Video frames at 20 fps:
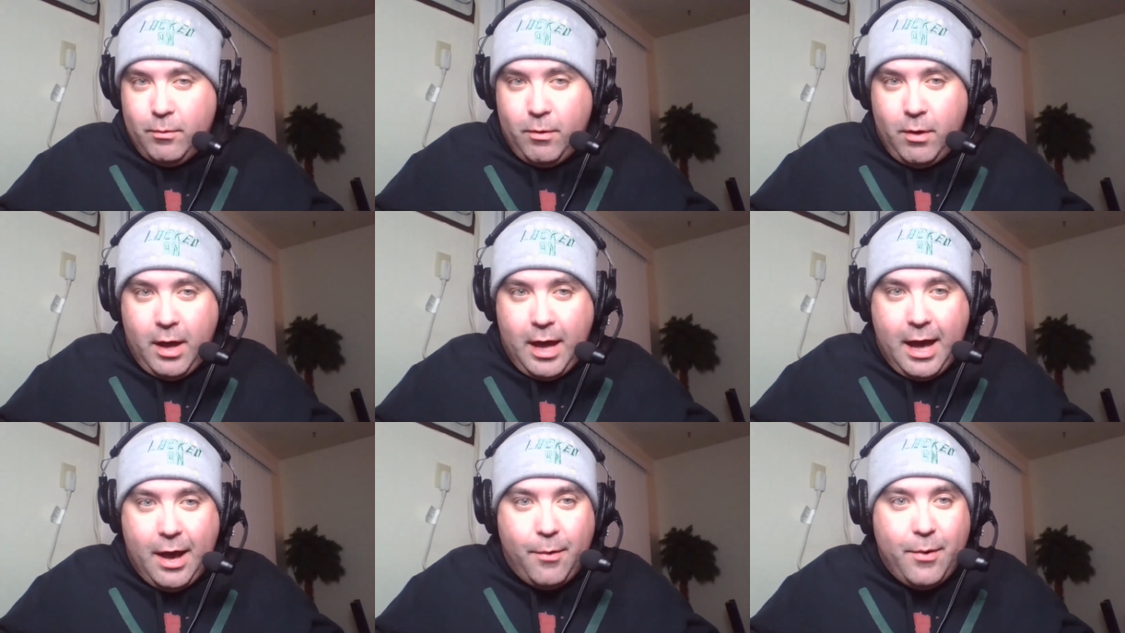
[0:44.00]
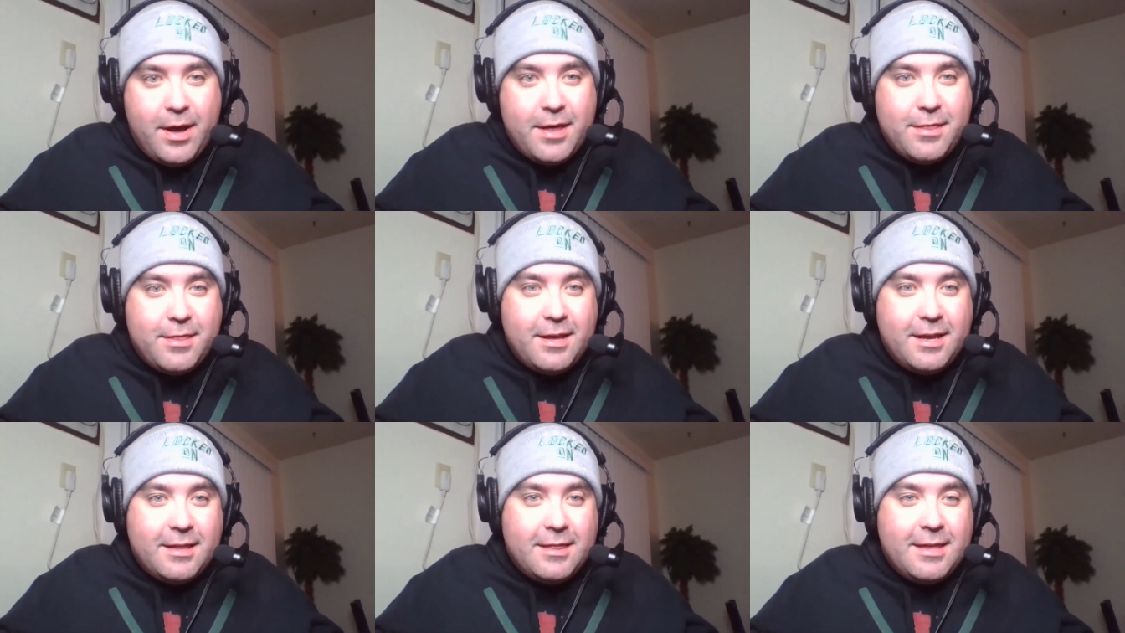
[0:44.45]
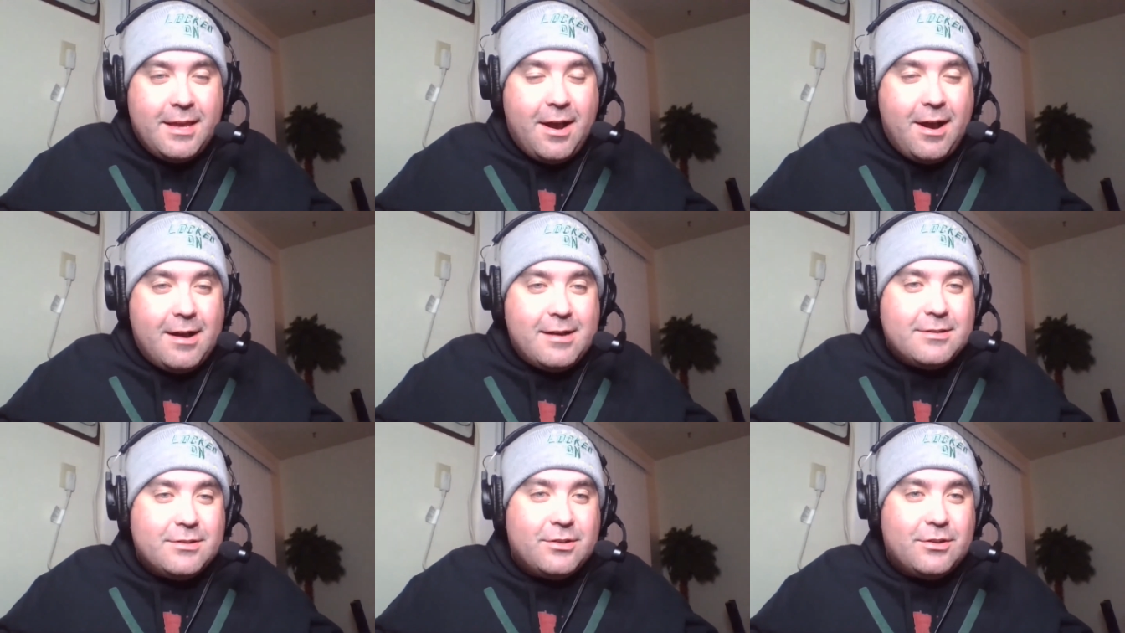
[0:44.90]
how I think the
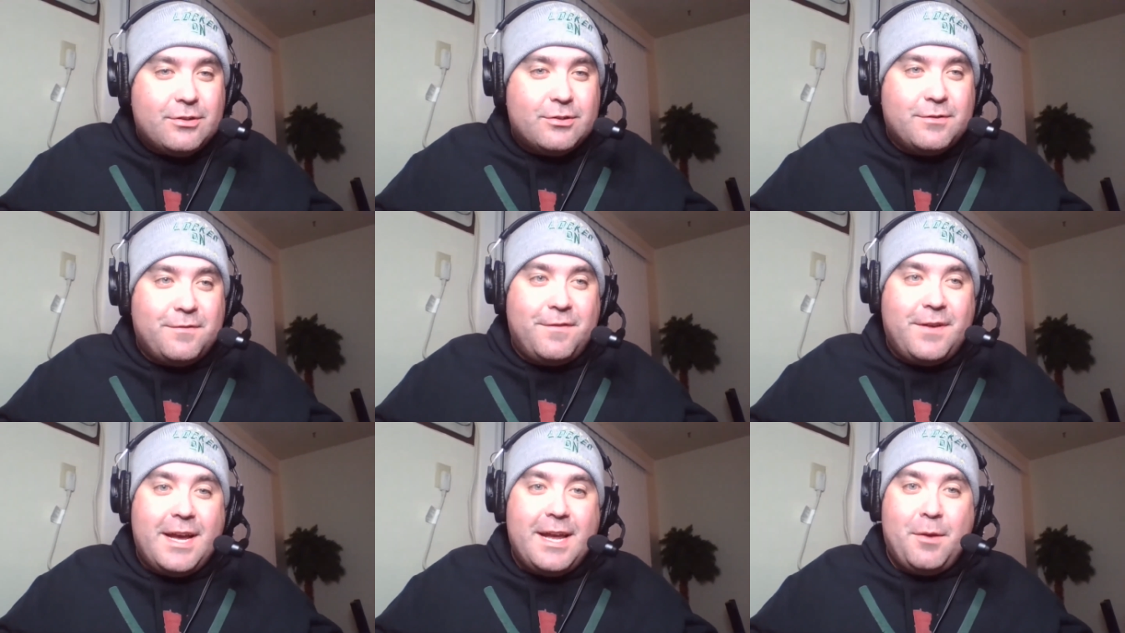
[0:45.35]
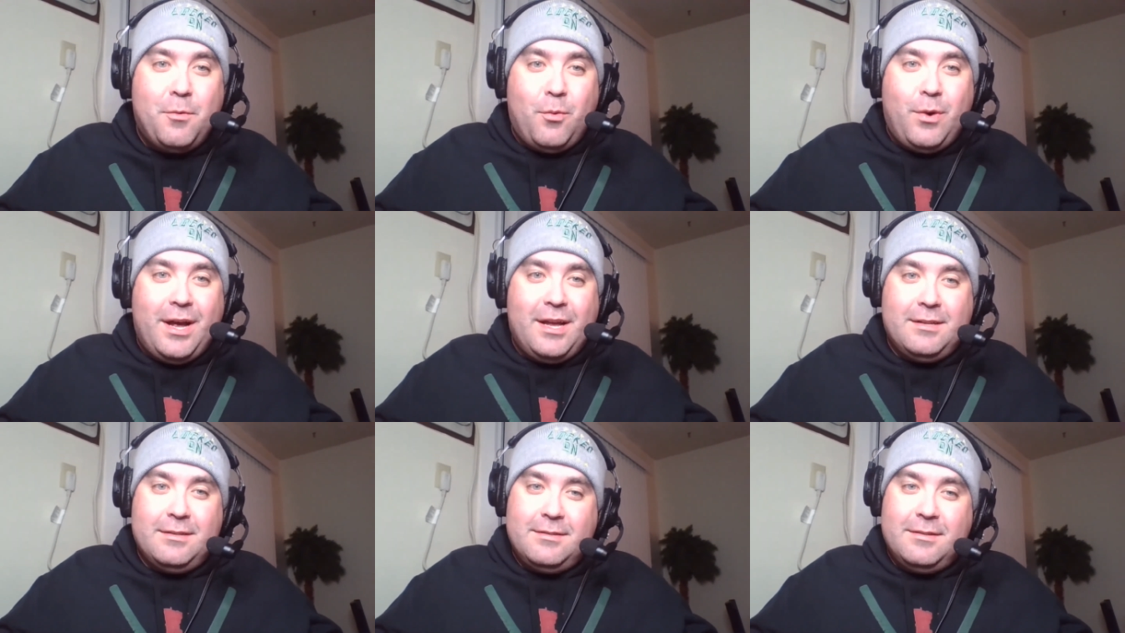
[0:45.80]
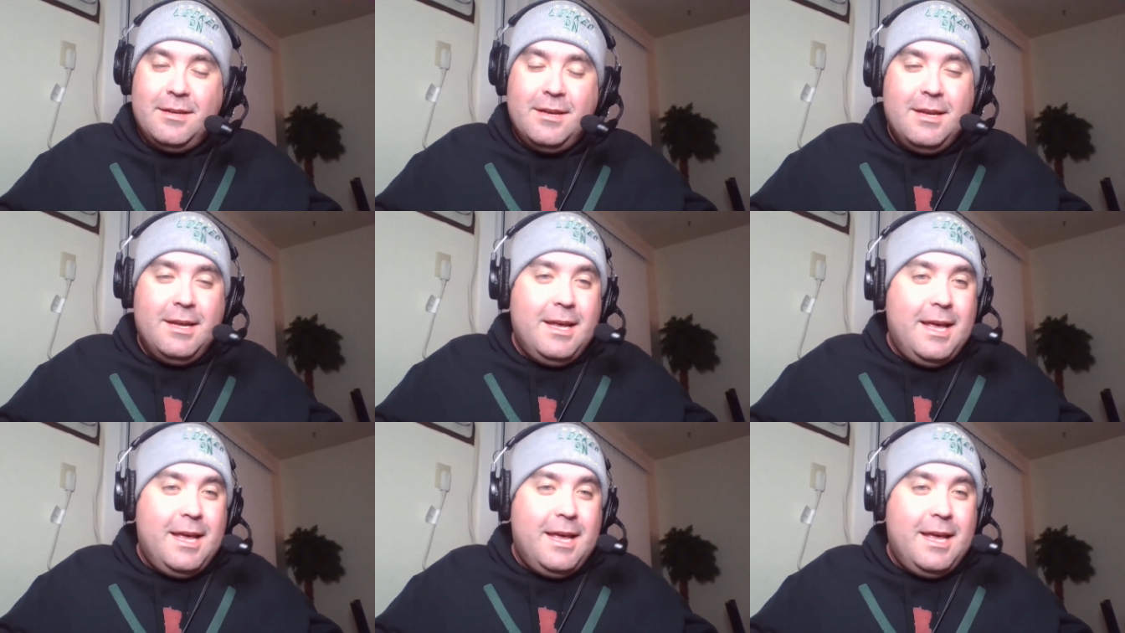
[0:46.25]
Oscars fight went.